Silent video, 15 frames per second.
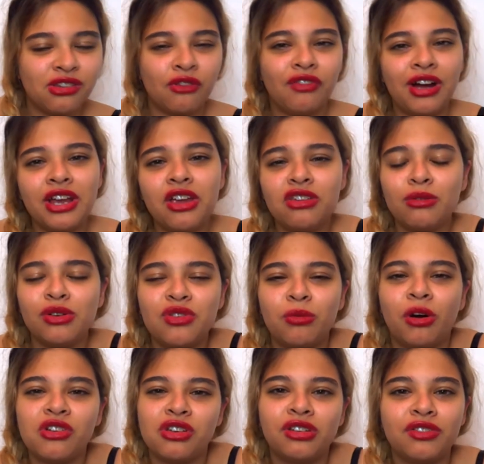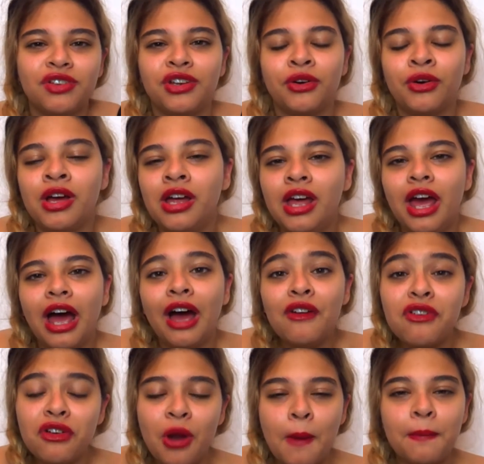So thank you so much for watching this video.
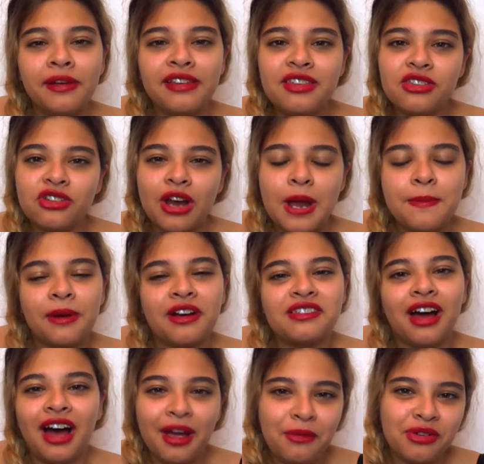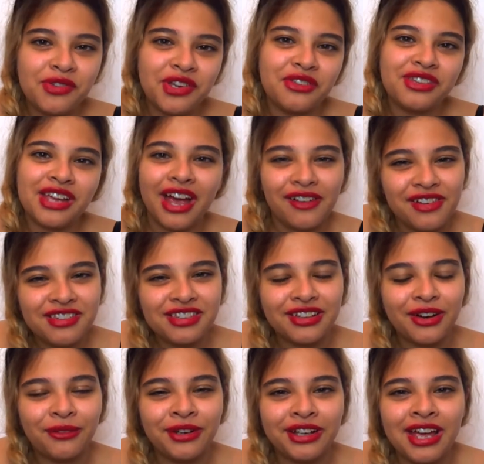If you're not, please subscribe because I post videos every
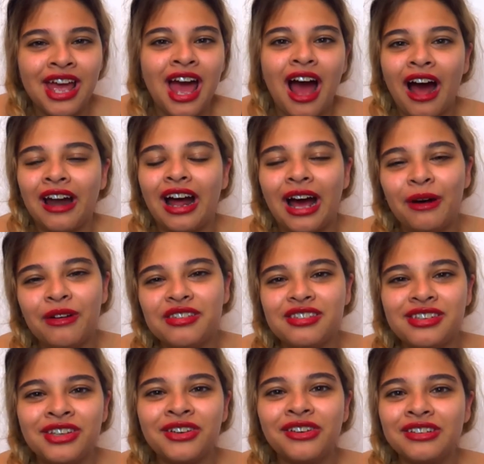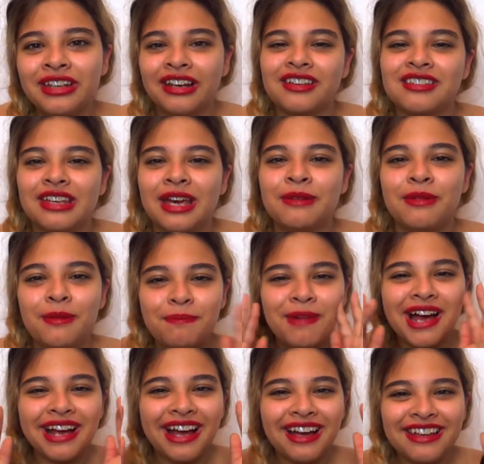single week and I'll see you next time.
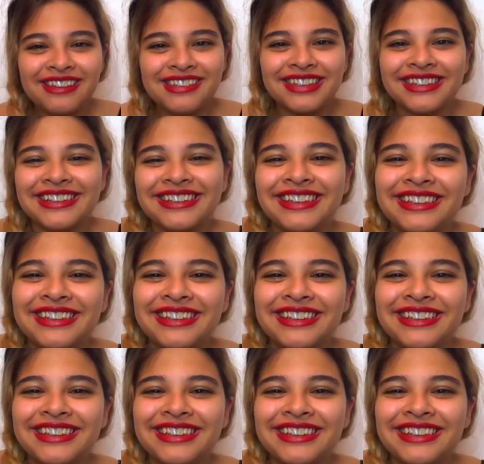Bye guys.